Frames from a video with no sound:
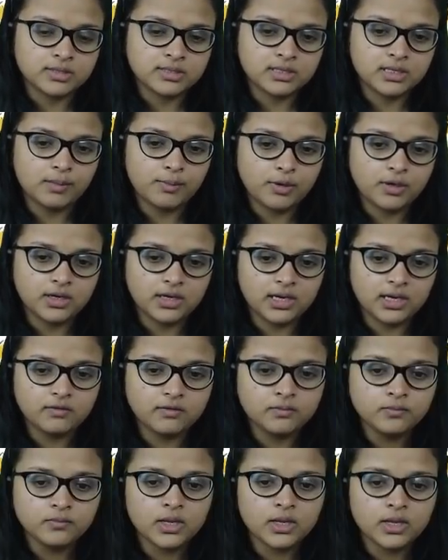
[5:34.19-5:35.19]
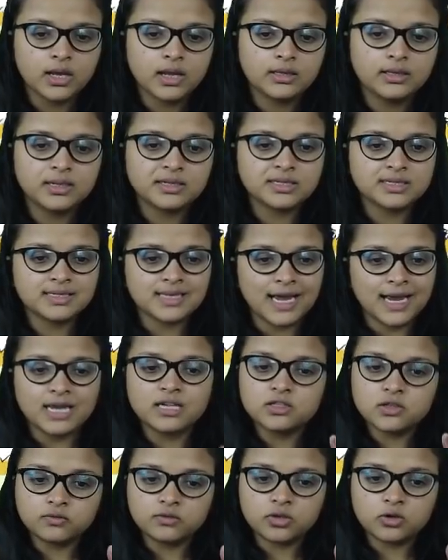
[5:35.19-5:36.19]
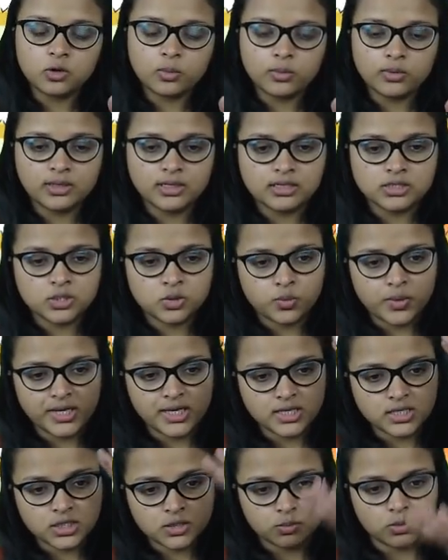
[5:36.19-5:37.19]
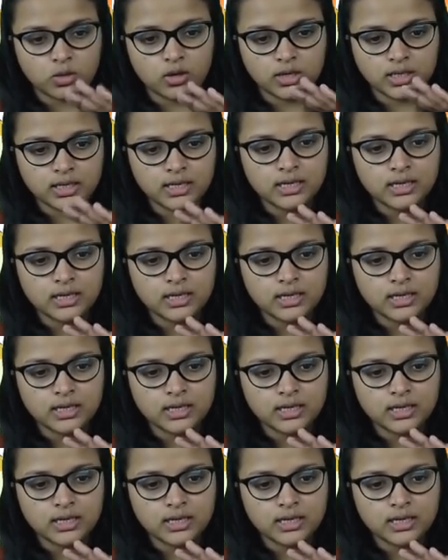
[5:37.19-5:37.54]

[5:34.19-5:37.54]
Diminutive, the size of the robot is very small.